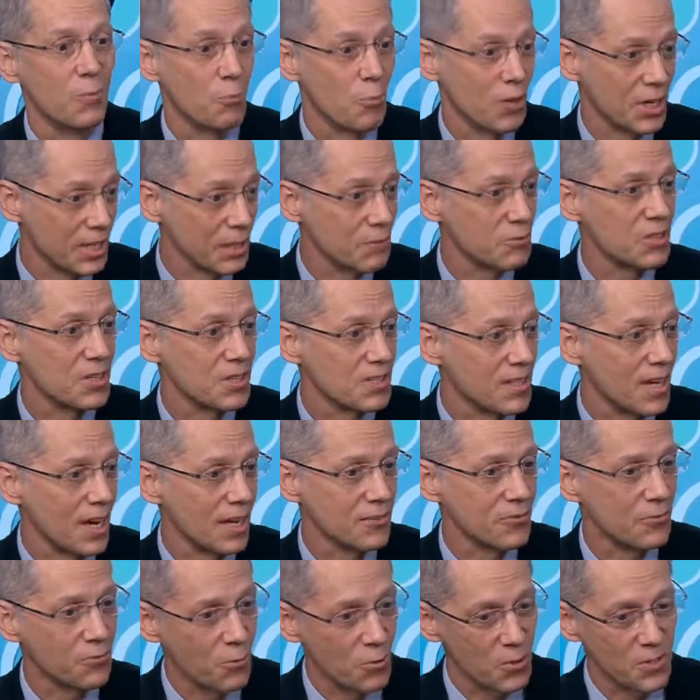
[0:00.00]
bringing them to the
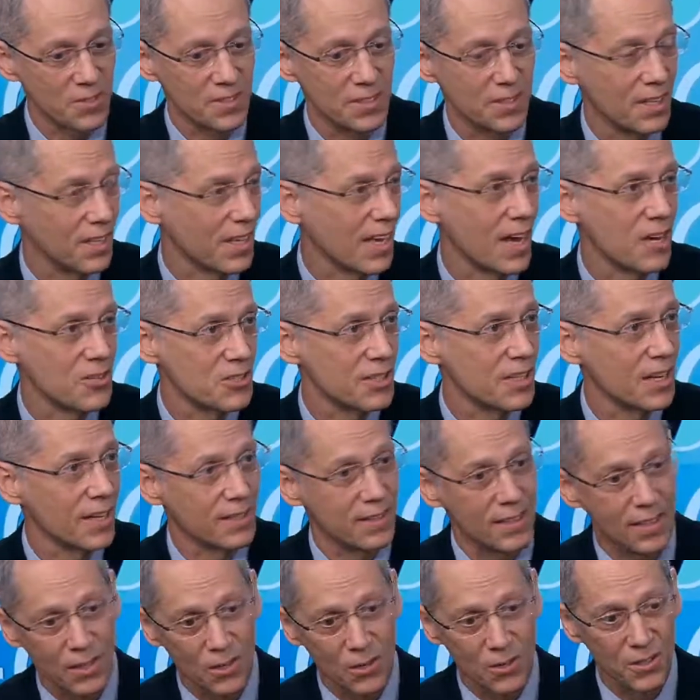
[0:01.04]
task force, and they'll hash it
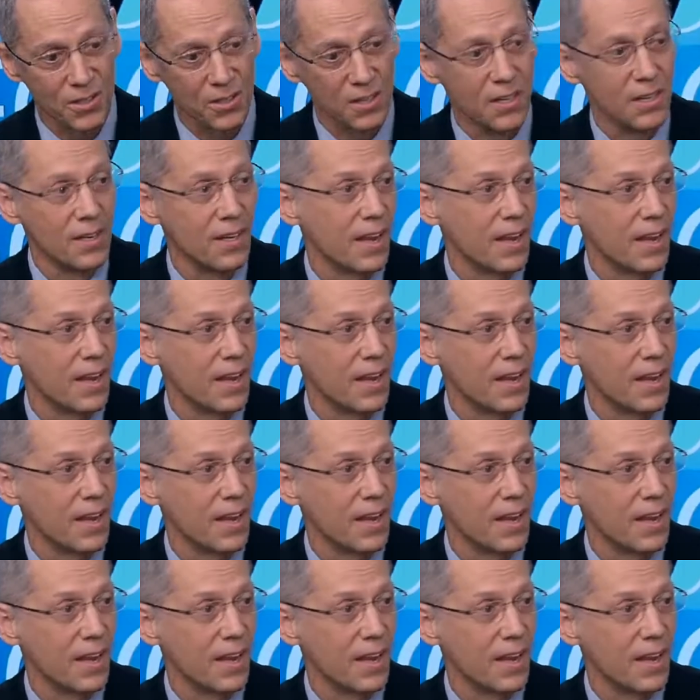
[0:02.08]
out there, and